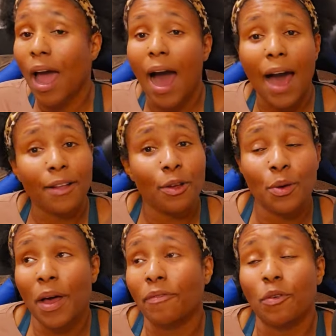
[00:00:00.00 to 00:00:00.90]
I know you
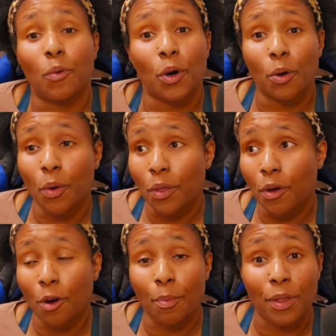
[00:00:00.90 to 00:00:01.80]
have to work with
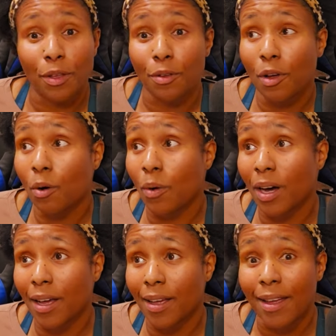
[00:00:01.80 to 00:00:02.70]
her, but you know
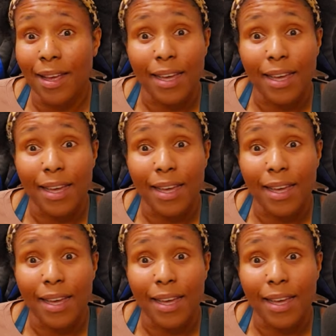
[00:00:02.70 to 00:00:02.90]
what?